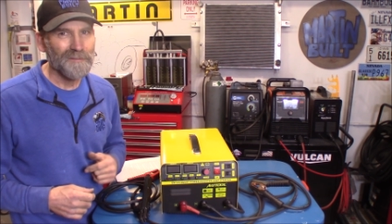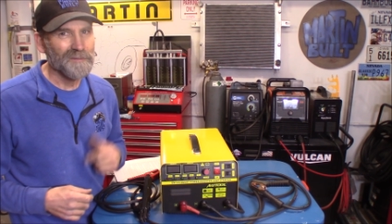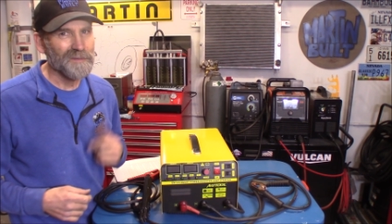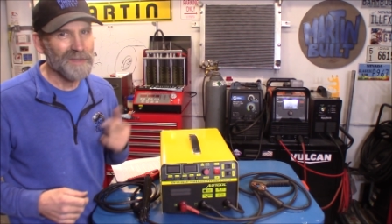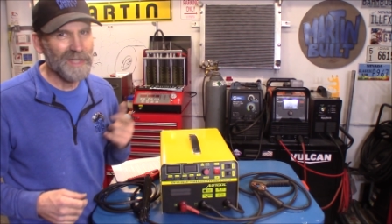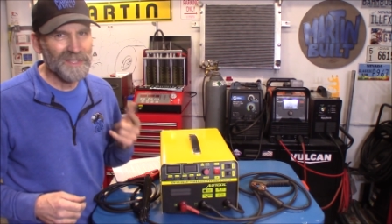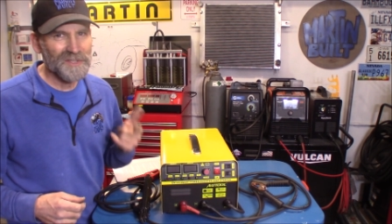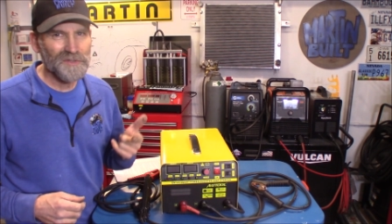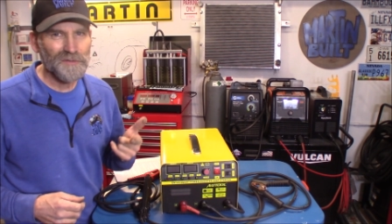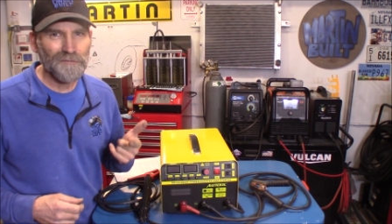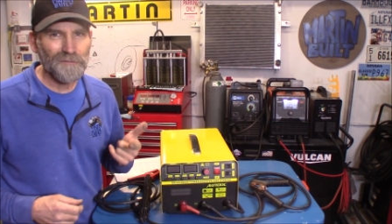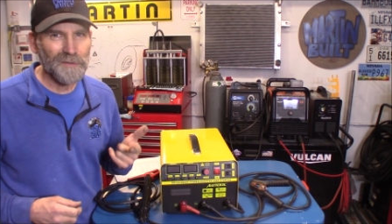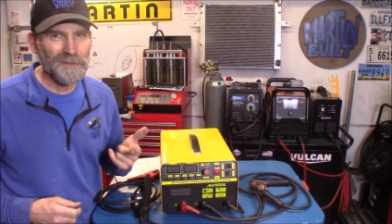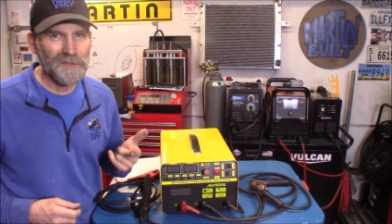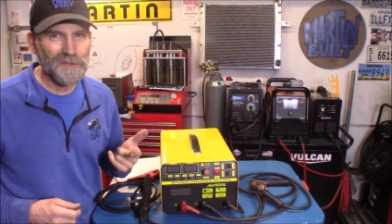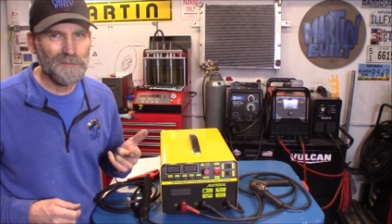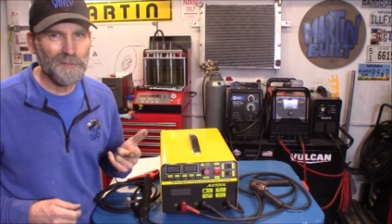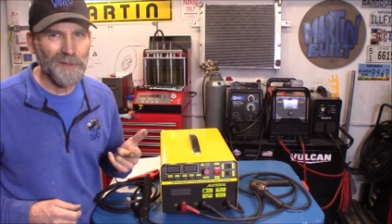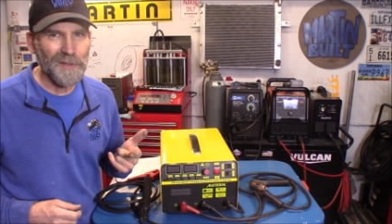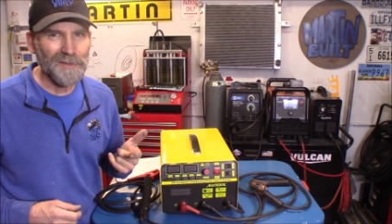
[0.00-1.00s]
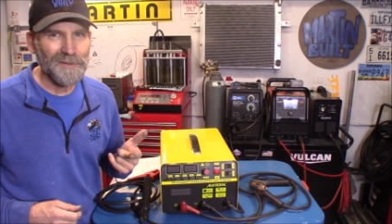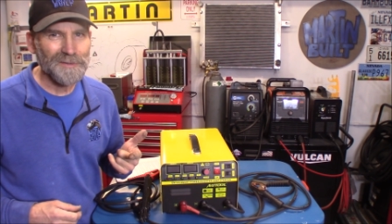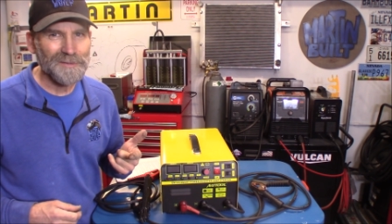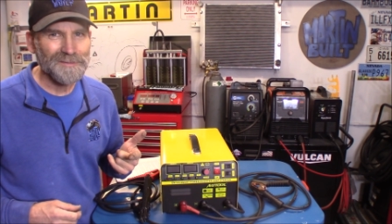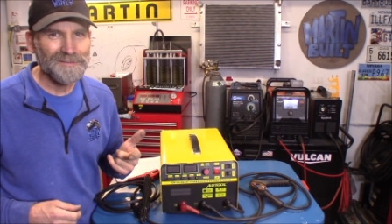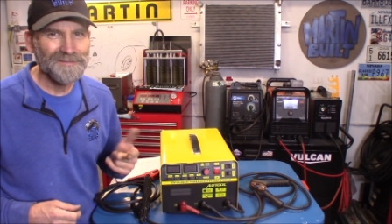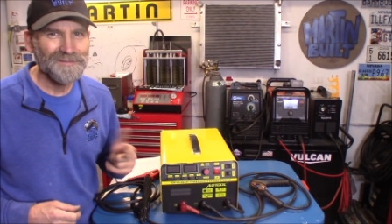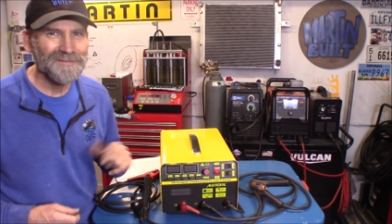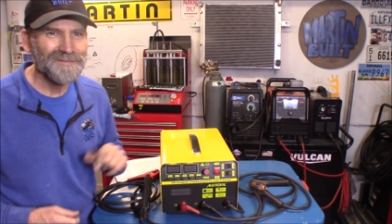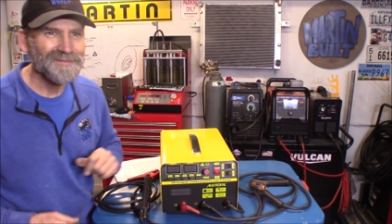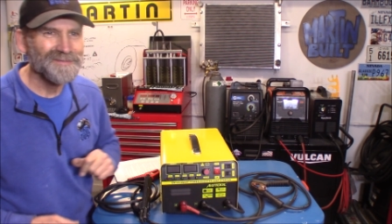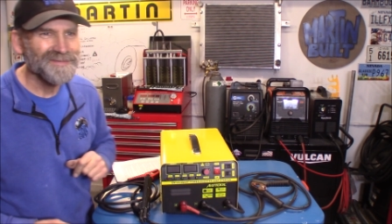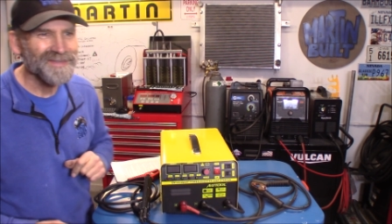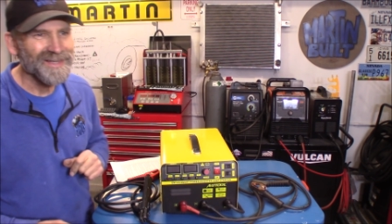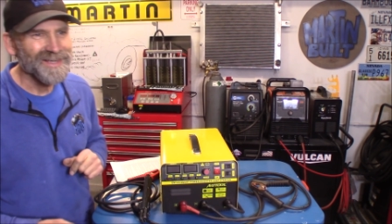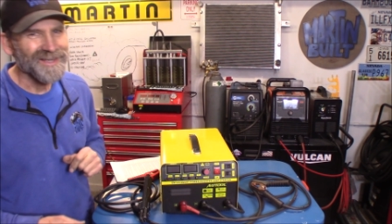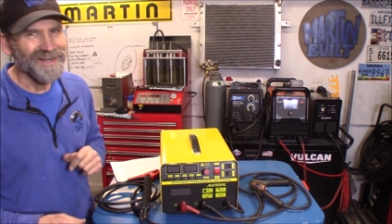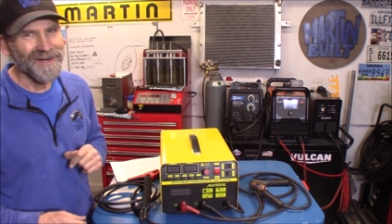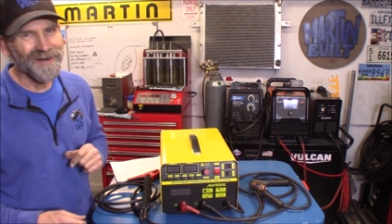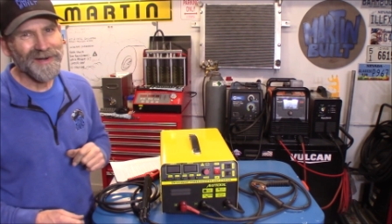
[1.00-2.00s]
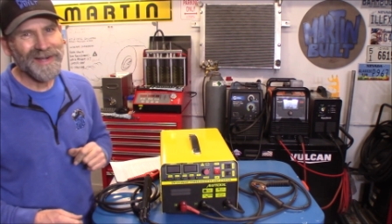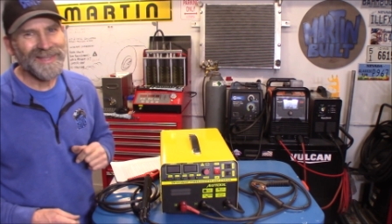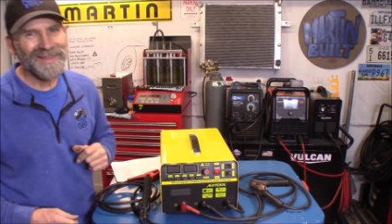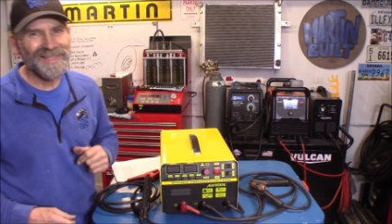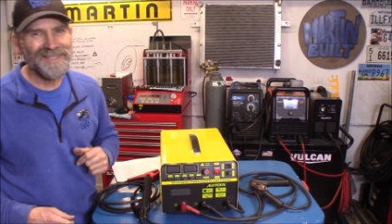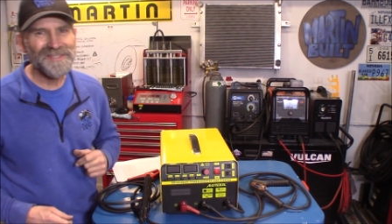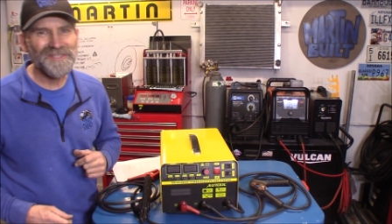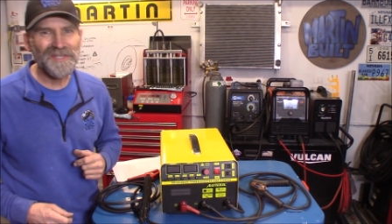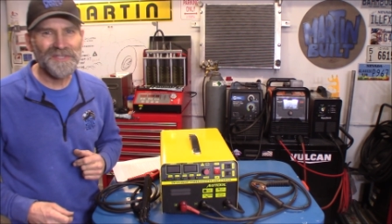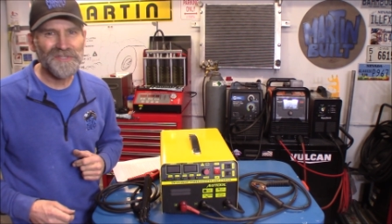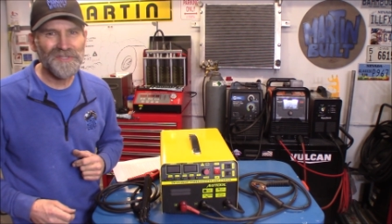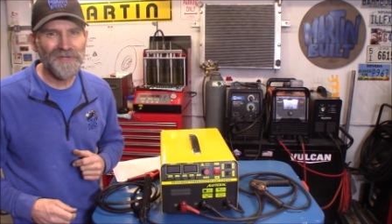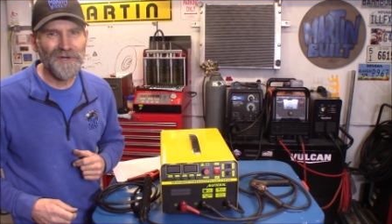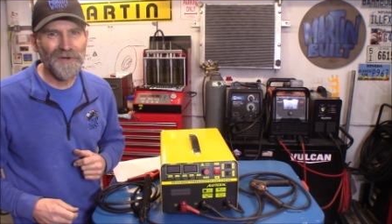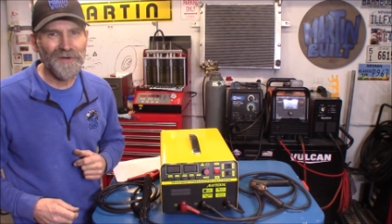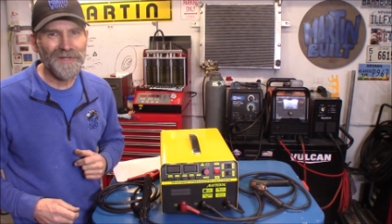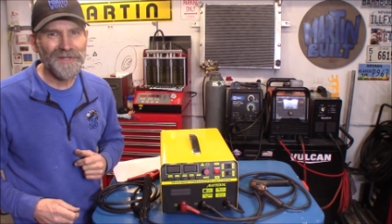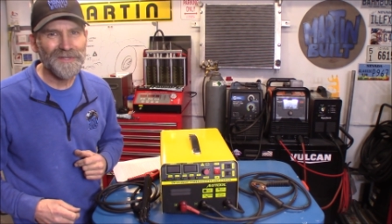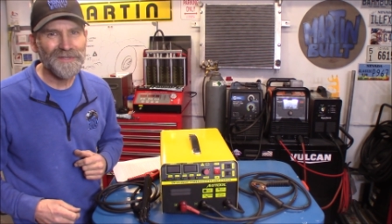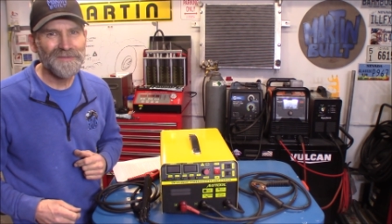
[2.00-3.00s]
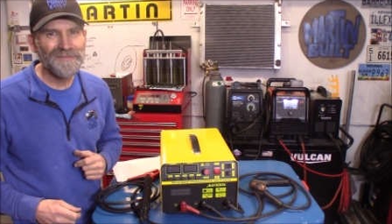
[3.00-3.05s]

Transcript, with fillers: That's the funnest part. All right, let's get started.